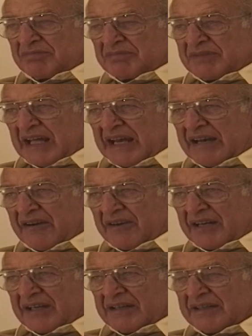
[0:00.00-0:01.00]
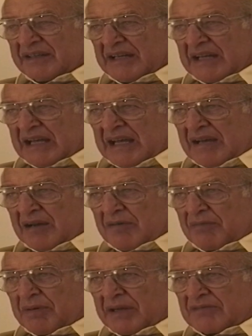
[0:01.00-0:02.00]
that area,
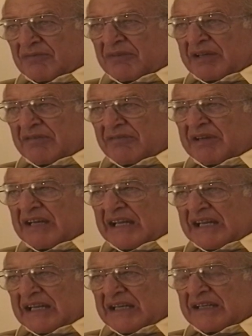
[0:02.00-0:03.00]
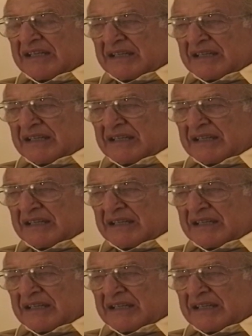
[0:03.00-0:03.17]
but we really